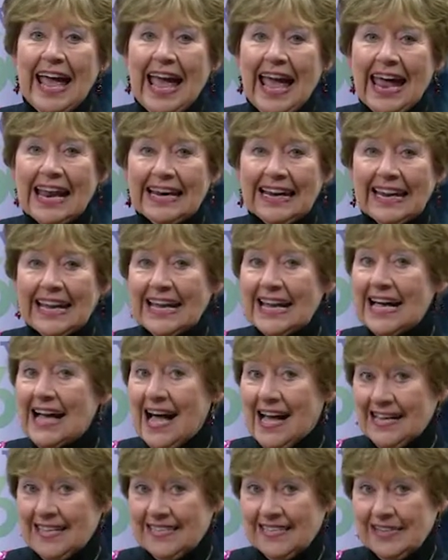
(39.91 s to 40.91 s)
and Leah
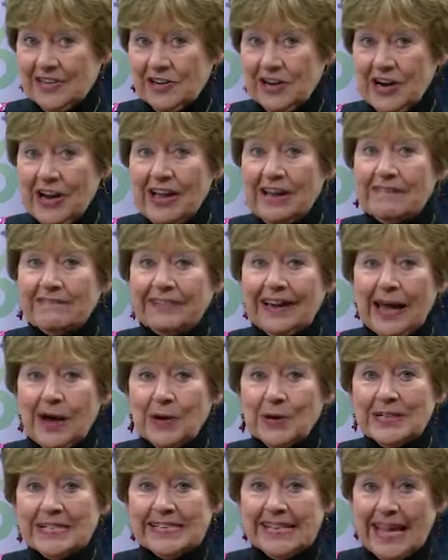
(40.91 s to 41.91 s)
Heiser,
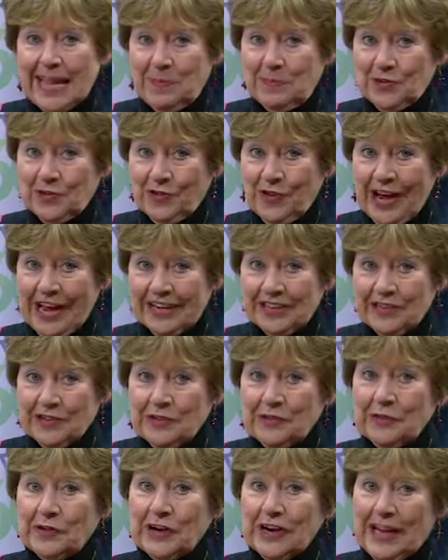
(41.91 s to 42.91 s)
Flowerscape
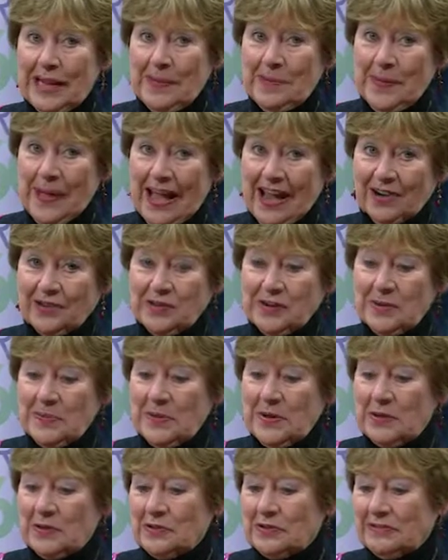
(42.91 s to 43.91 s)
Director for Keep Akron
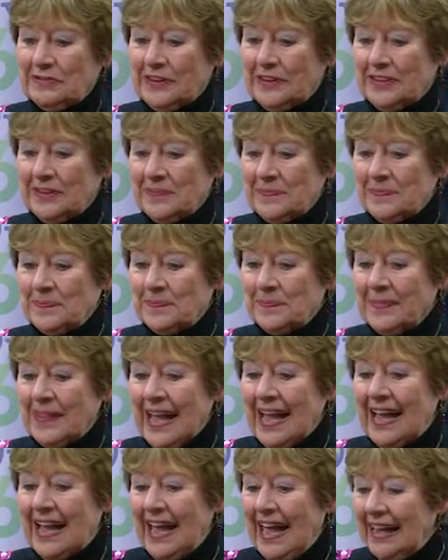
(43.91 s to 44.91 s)
Beautiful.
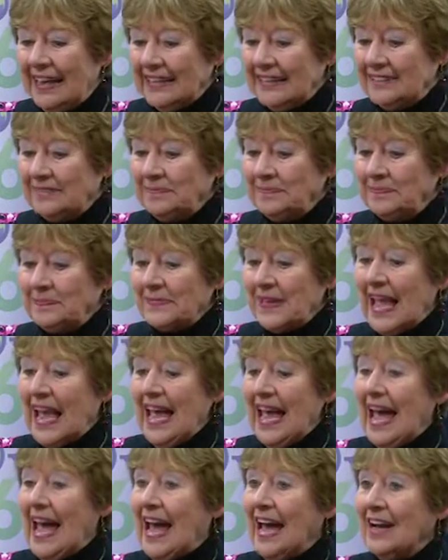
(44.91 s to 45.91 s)
Helen,
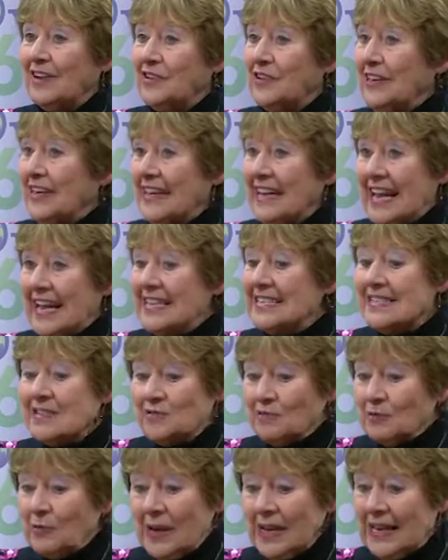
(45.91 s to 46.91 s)
Akron is
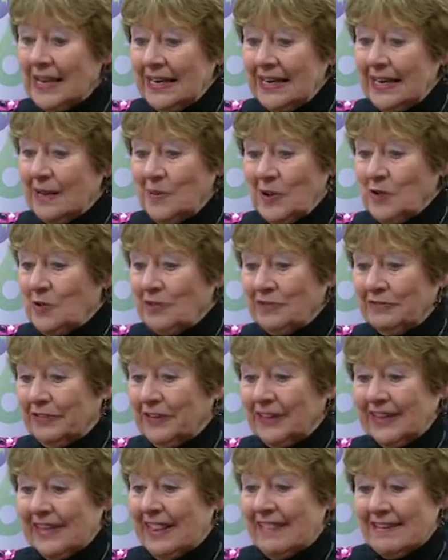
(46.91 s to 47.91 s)
really
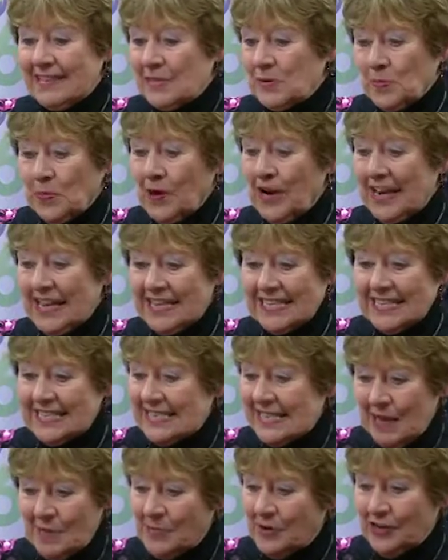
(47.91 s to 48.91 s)
beautiful in the spring,
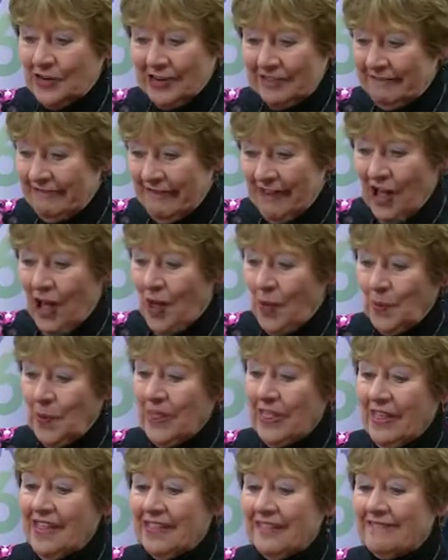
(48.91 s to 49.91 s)
summer, and fall
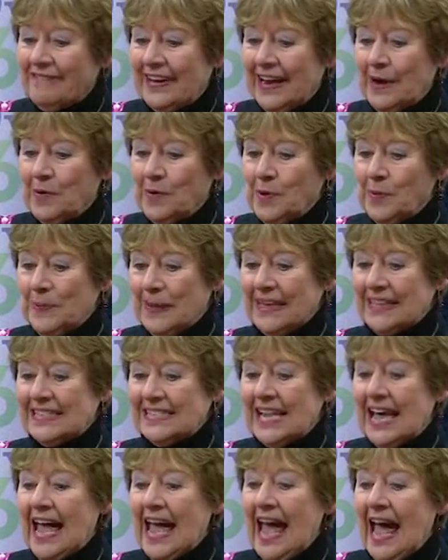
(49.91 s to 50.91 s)
with all the flower
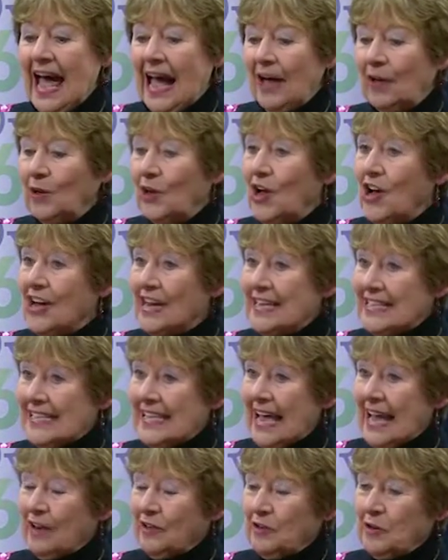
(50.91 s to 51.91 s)
beds. How long has
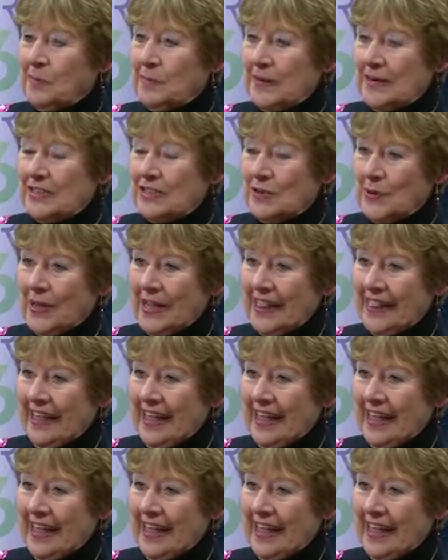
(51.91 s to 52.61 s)
Akron been doing